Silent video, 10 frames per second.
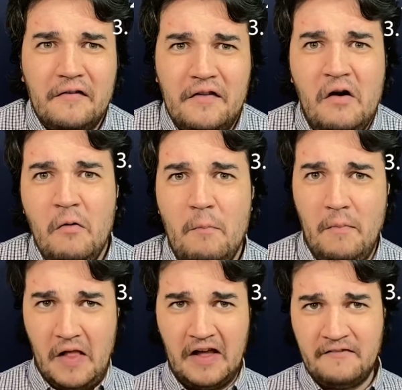know
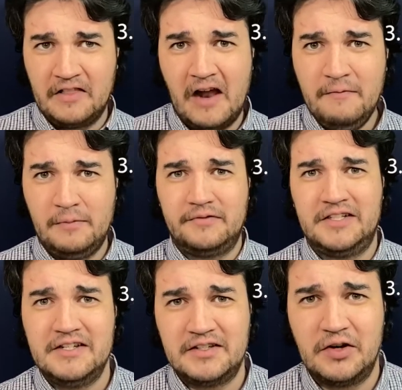if a lot of people have
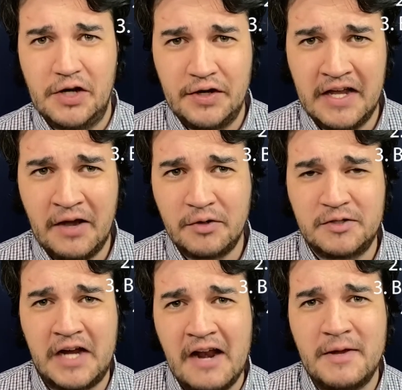seen Cyrano yet,
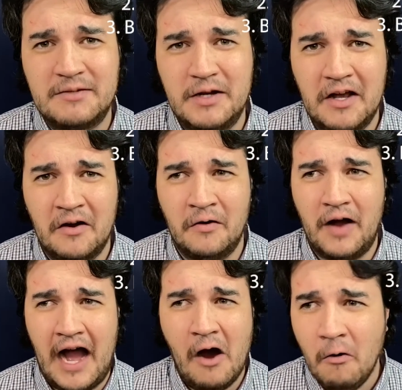which kind of makes me go,
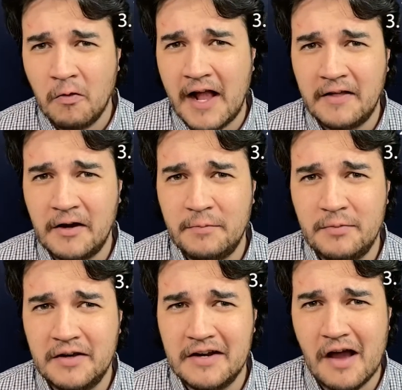how likely are
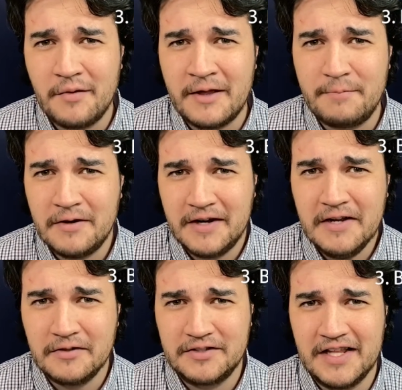people going to nominate Peter
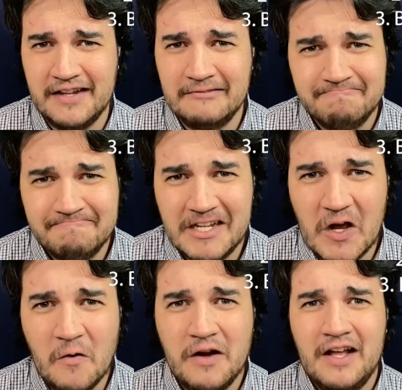Dinklage then? You
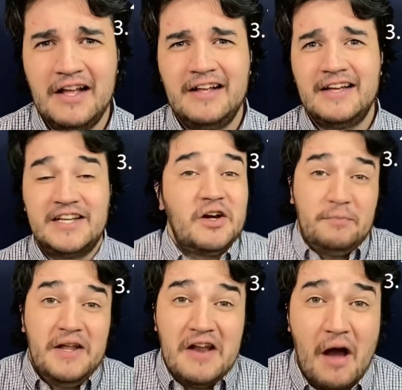know, he's already
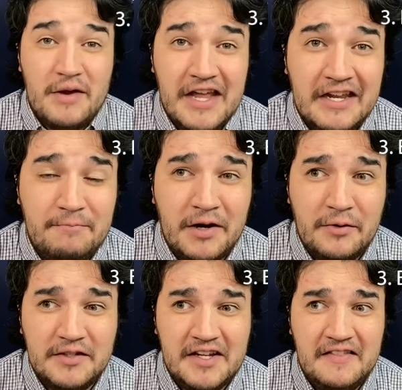been nominated, but it
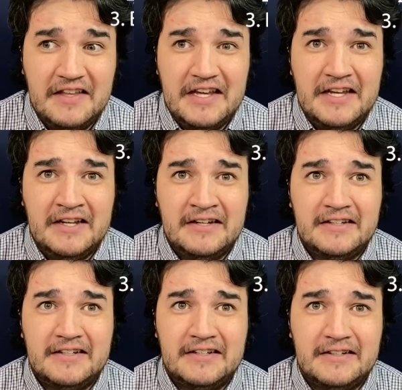was in the
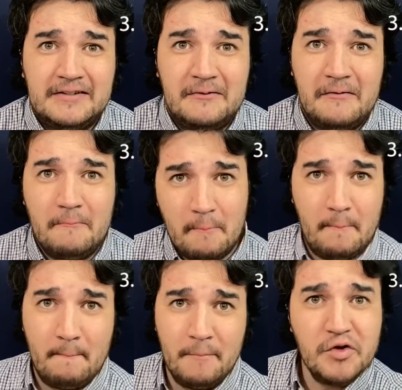
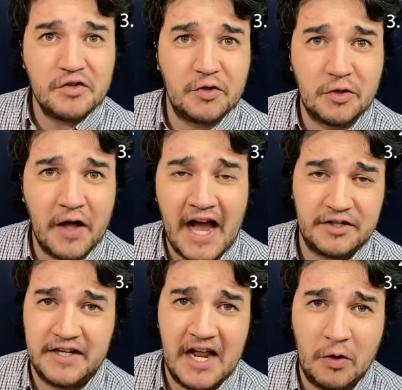musical
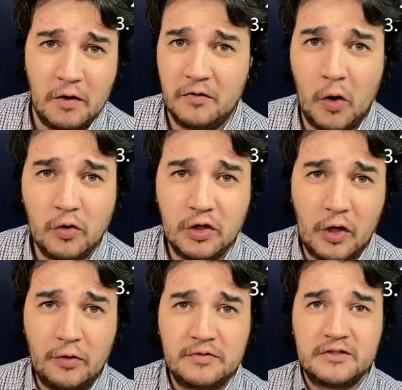actor category for Golden
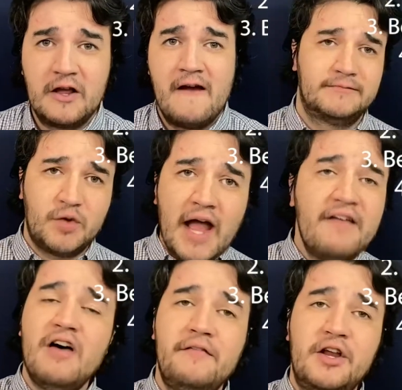Globes. So I
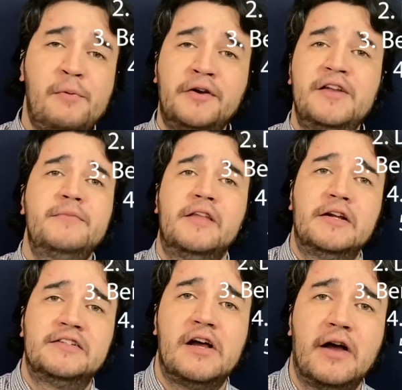have Javier Bardem in there
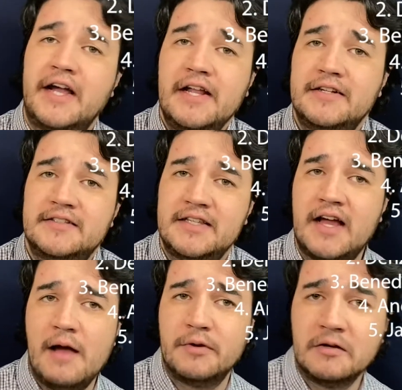as now. I kind of could see that
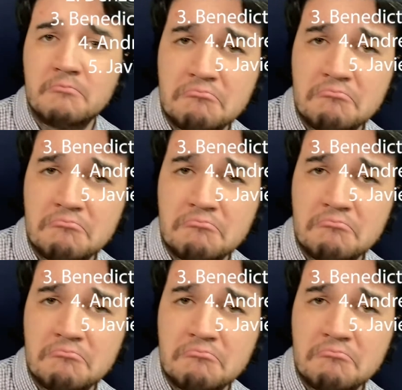happening.